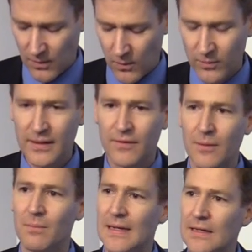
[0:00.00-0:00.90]
only if
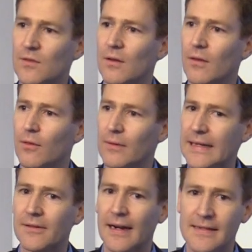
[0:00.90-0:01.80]
it meets
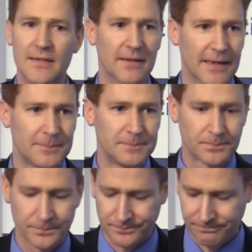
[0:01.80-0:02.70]
three criteria.
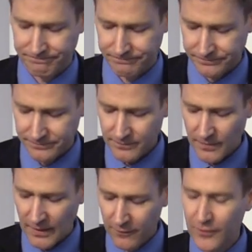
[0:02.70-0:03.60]

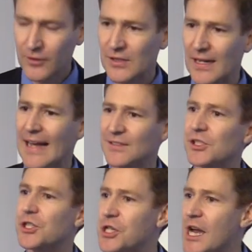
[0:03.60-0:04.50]
First, it has
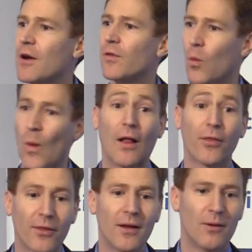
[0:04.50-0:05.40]
to share the
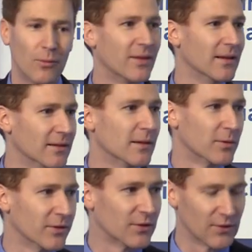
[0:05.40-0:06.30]
wealth within
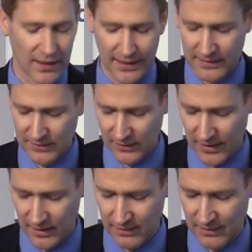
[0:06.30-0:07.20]
liberal societies
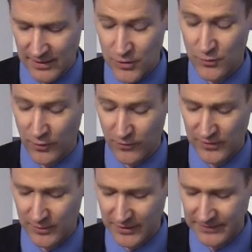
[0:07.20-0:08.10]
and do so
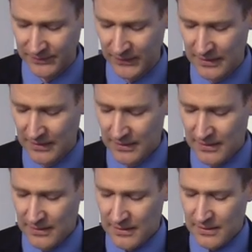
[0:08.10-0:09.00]
visibly.
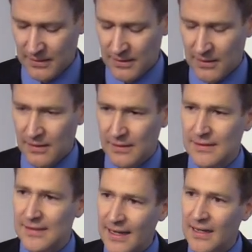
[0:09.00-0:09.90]

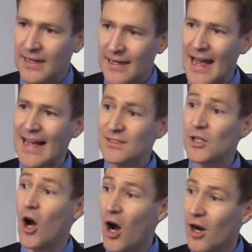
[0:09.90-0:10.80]
Second, it has
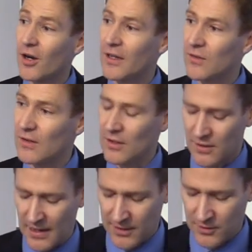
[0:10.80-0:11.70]
to harness
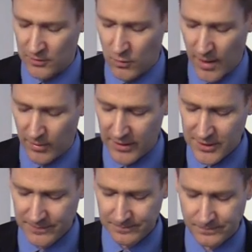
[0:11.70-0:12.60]
international
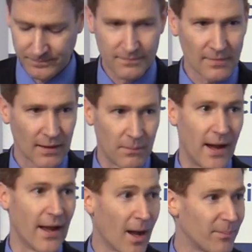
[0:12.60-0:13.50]
cooperation.
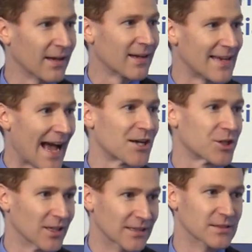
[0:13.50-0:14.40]
Myopic
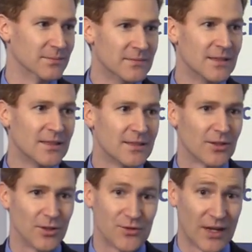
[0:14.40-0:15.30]
nationalism
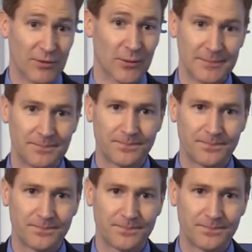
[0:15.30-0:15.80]
hurts everyone.